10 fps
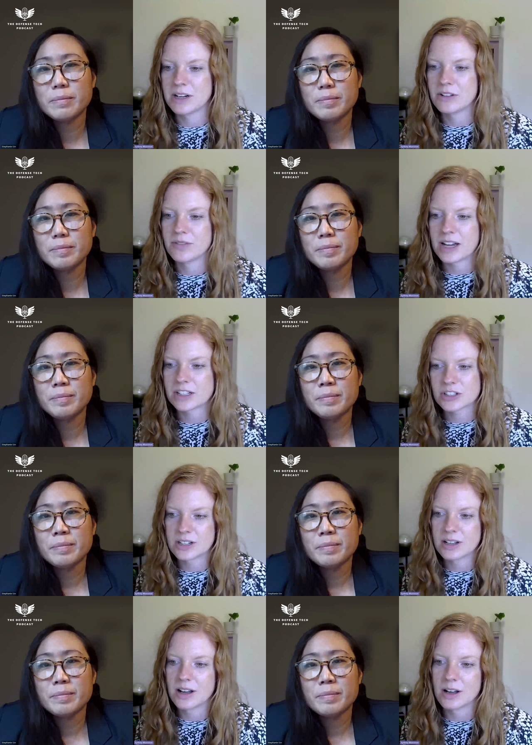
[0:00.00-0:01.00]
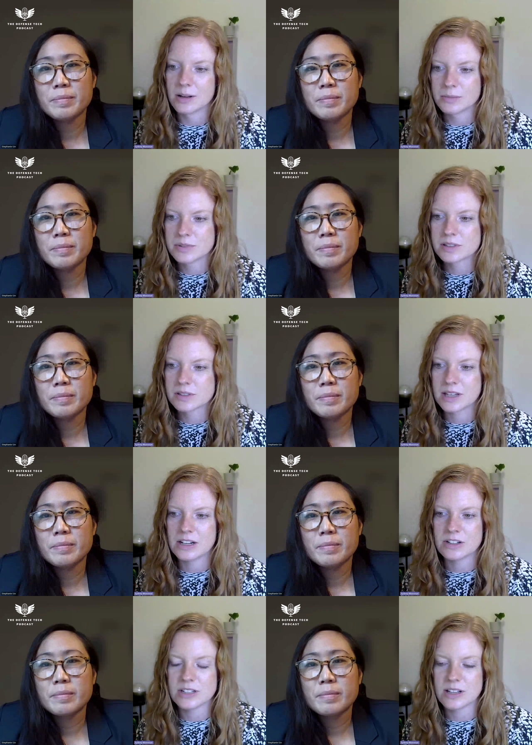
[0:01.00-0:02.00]
Speaker 1: and manufacturing hubs,
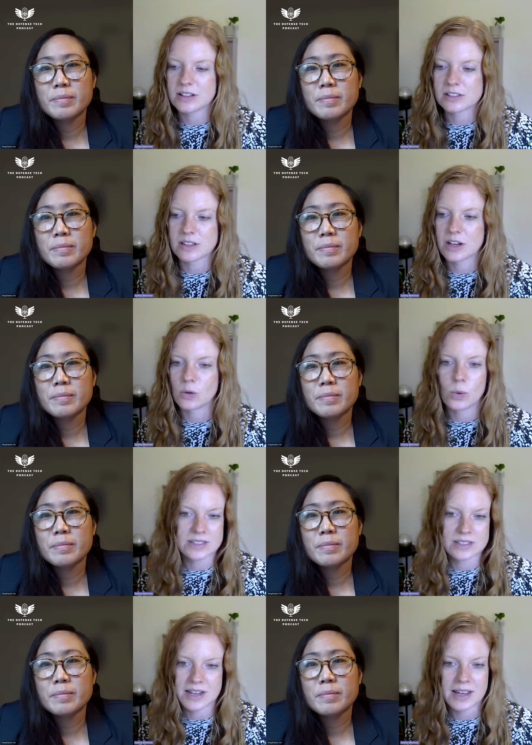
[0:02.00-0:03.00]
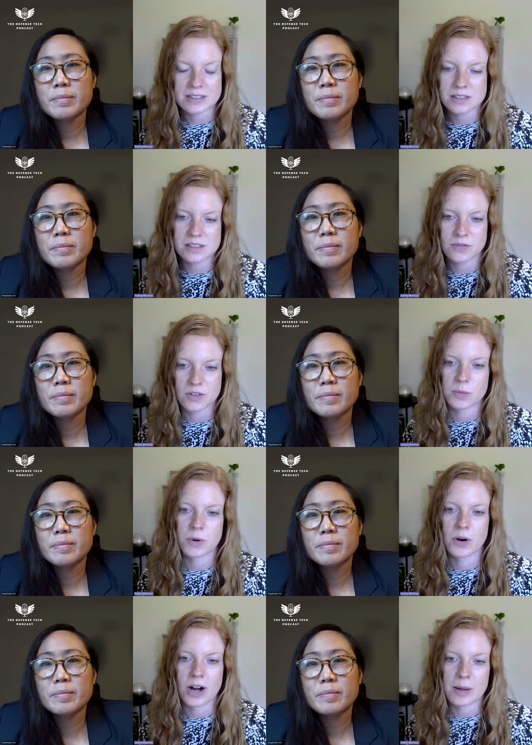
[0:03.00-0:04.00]
can you tell us like what's next for
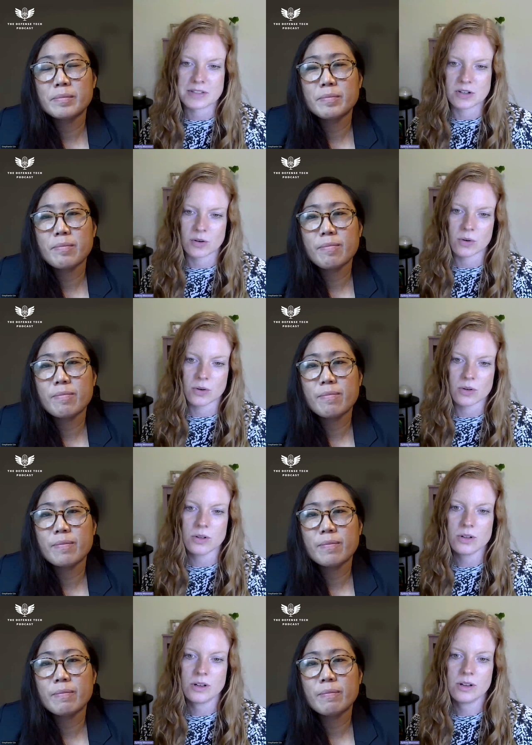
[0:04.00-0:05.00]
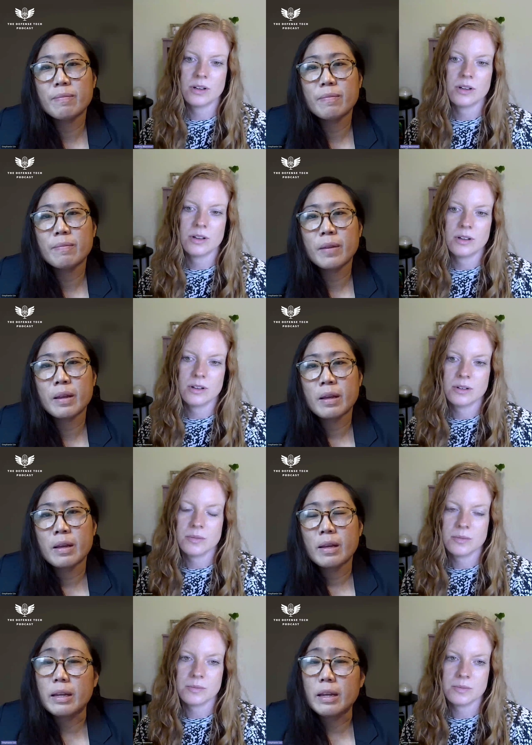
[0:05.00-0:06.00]
the program as a whole?
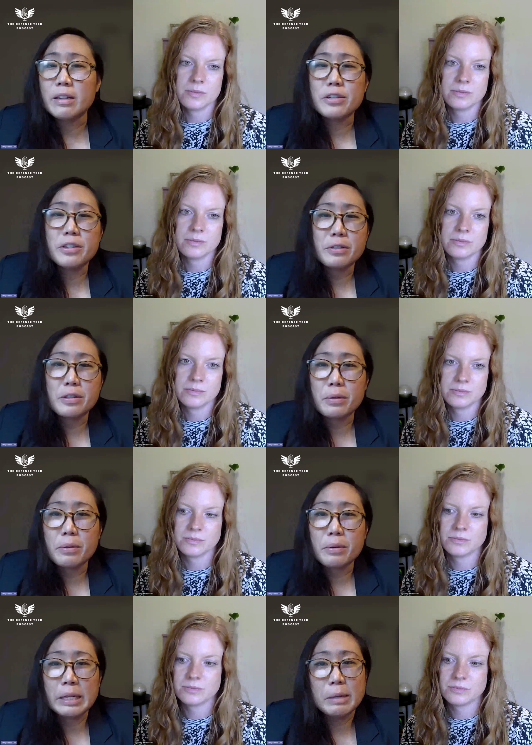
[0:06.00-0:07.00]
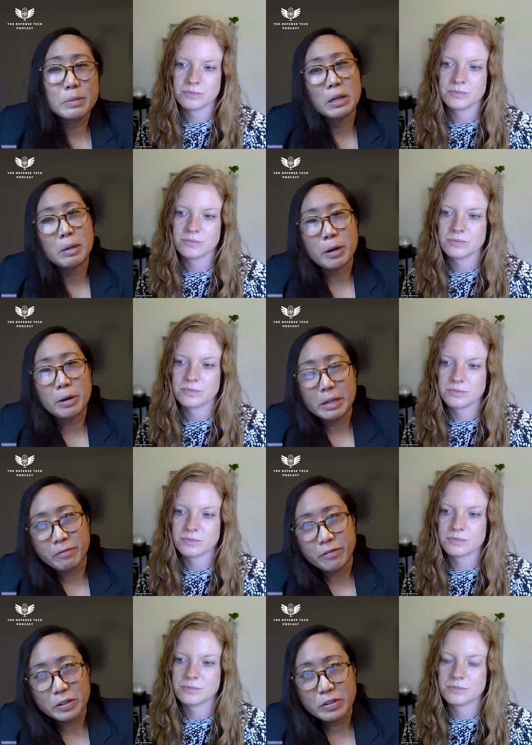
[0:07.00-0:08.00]
Speaker 2: Yeah, sure. So I keep talking about
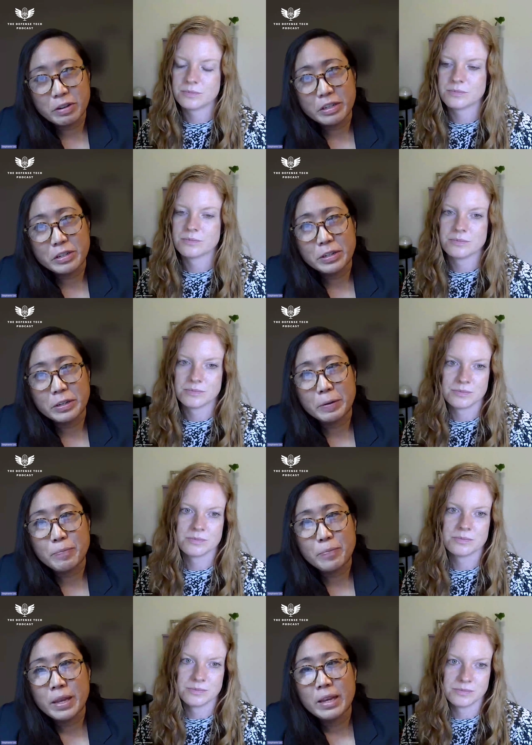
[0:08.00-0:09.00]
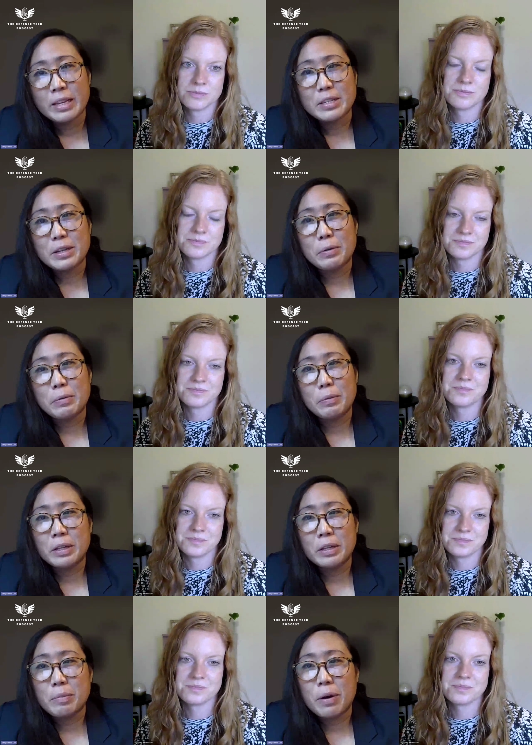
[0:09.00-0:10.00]
infrastructure. So
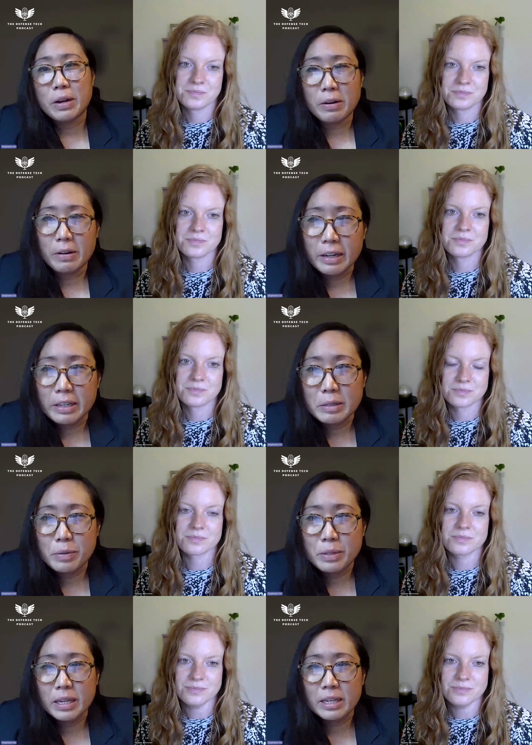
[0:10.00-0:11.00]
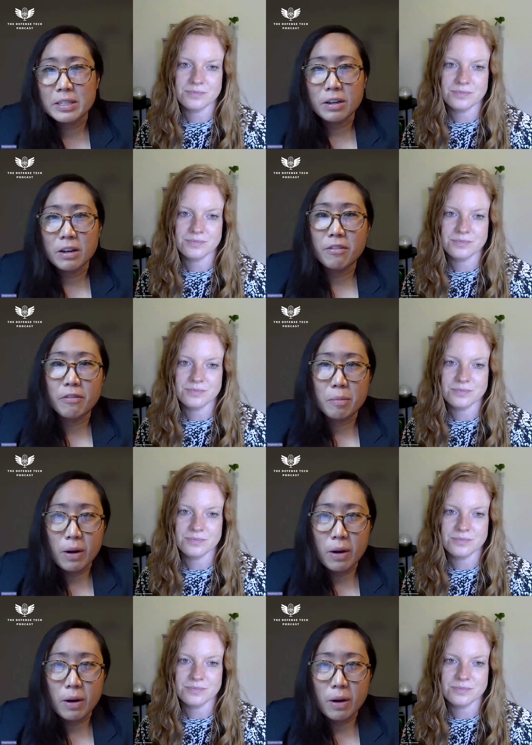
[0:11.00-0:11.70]
one of the priorities, besides the call for